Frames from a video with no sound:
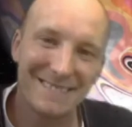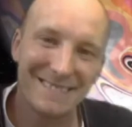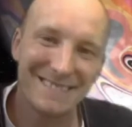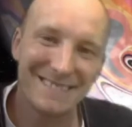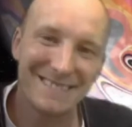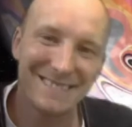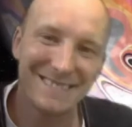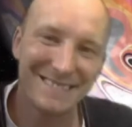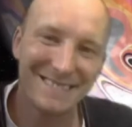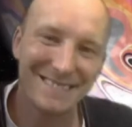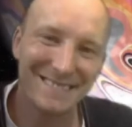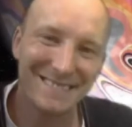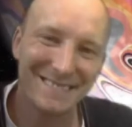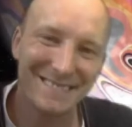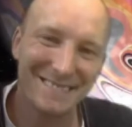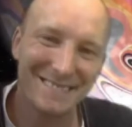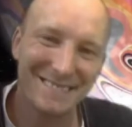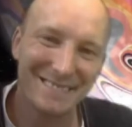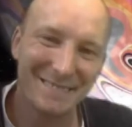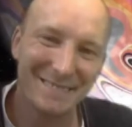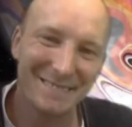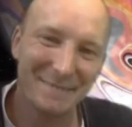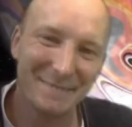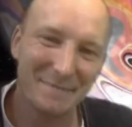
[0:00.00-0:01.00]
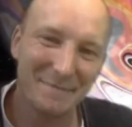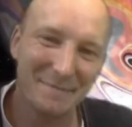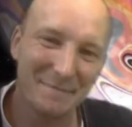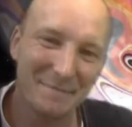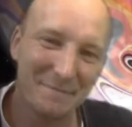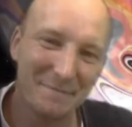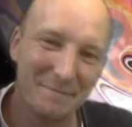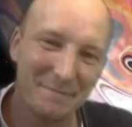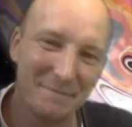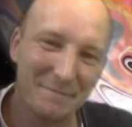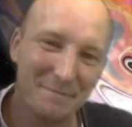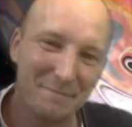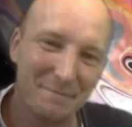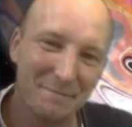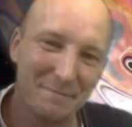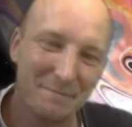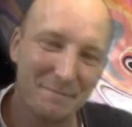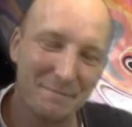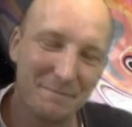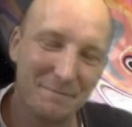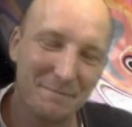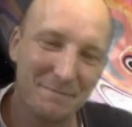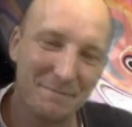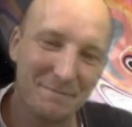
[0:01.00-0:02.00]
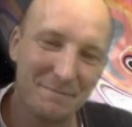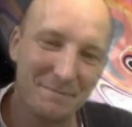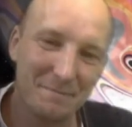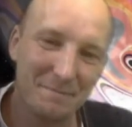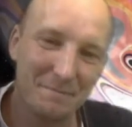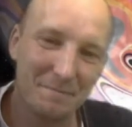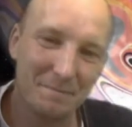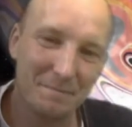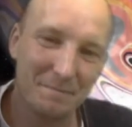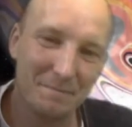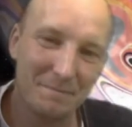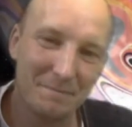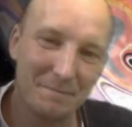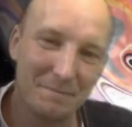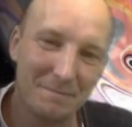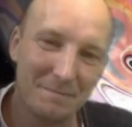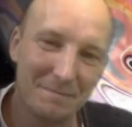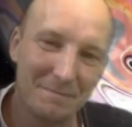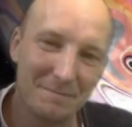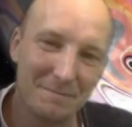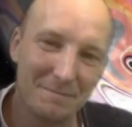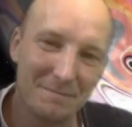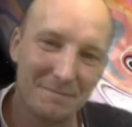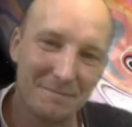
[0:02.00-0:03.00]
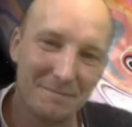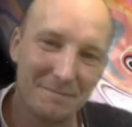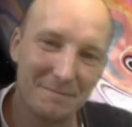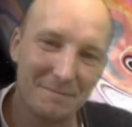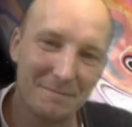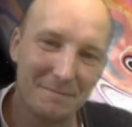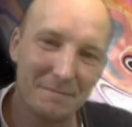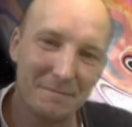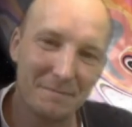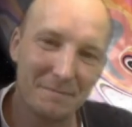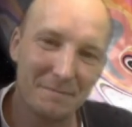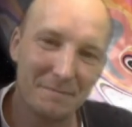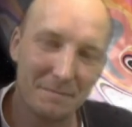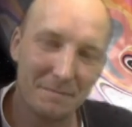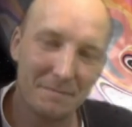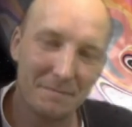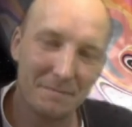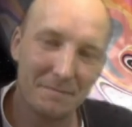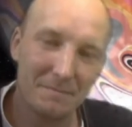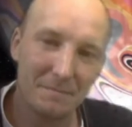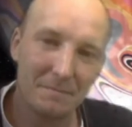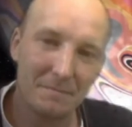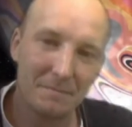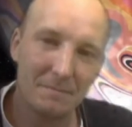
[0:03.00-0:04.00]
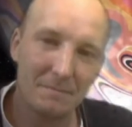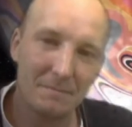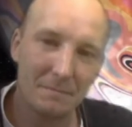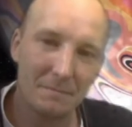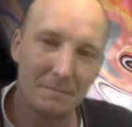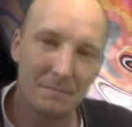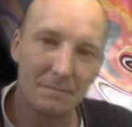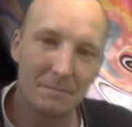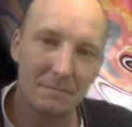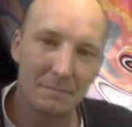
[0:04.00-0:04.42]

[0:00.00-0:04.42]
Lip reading: This person isn't speaking.